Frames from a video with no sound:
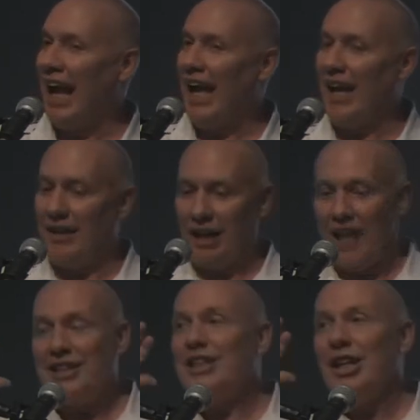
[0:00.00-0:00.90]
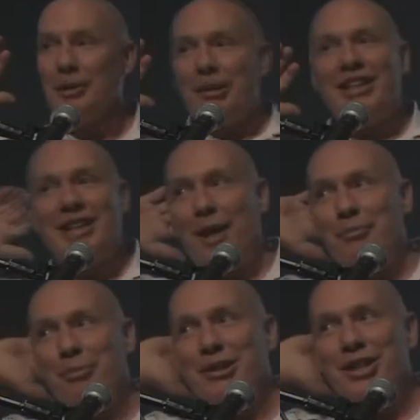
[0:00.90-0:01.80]
And I still am in the
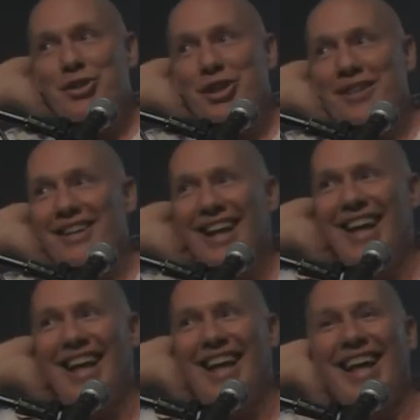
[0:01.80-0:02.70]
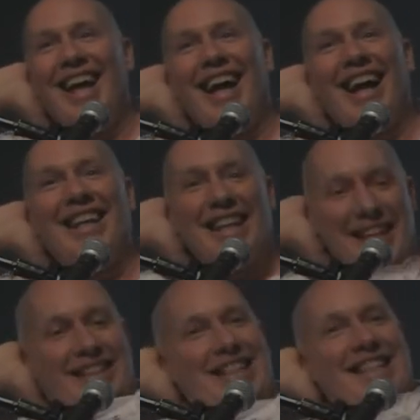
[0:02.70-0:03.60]
same position like
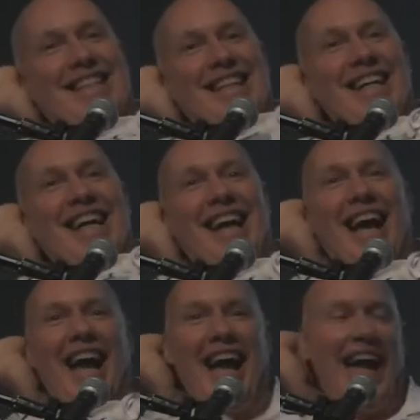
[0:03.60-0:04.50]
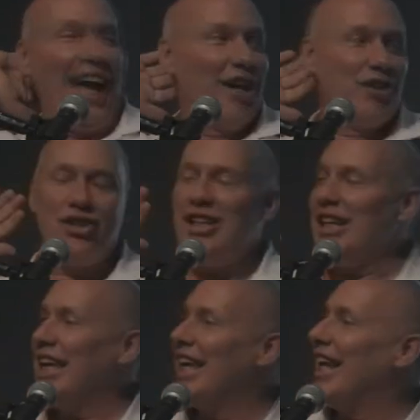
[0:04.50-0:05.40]
this. And
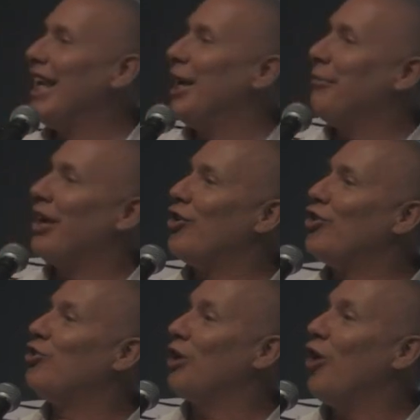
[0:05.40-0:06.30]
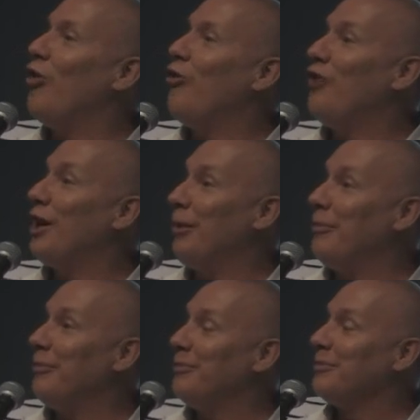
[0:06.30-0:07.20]
she hit him and drove
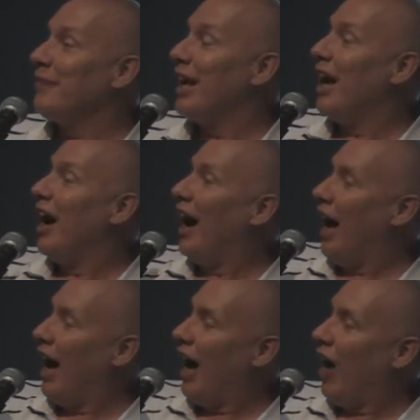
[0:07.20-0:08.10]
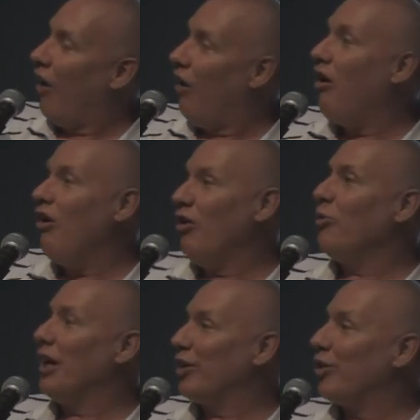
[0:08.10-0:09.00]
him all the
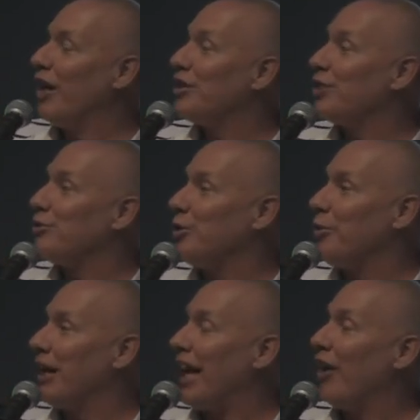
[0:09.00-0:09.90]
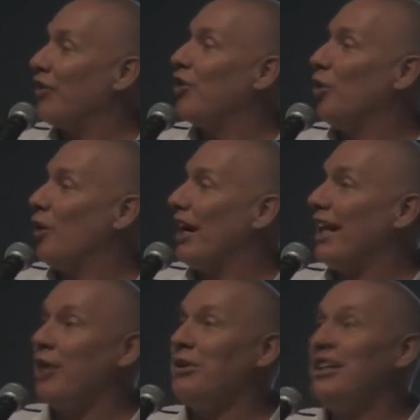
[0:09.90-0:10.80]
way across the room and out the door.
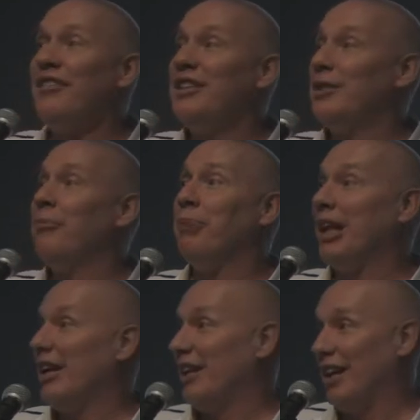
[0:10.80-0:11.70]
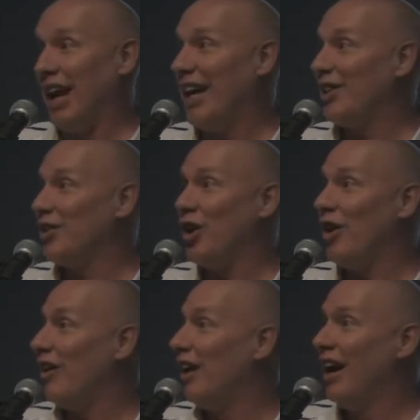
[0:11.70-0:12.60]
And there was even some blood. I
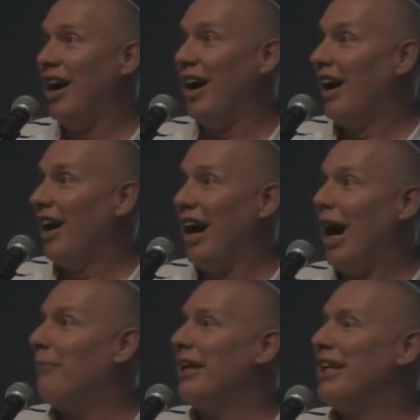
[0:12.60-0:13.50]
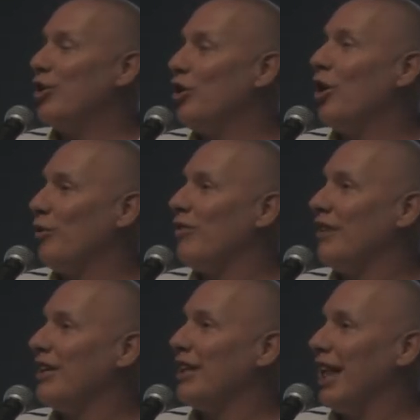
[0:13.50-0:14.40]
saw, I mean, you know,
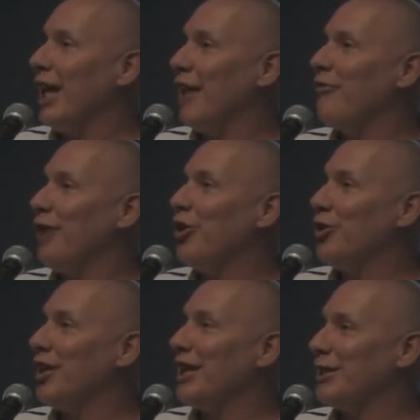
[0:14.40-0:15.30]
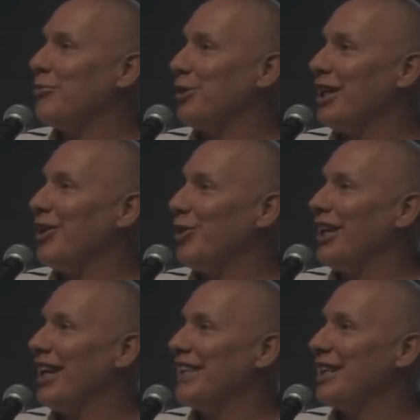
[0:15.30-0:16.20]
in the N F L you get some really
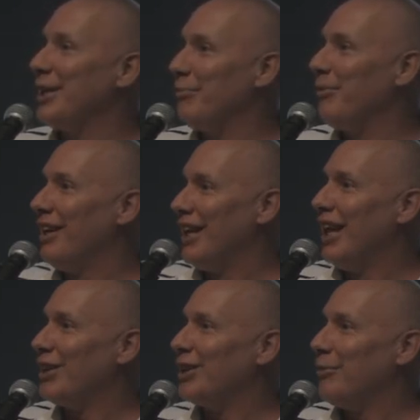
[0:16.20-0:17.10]
good hits and there's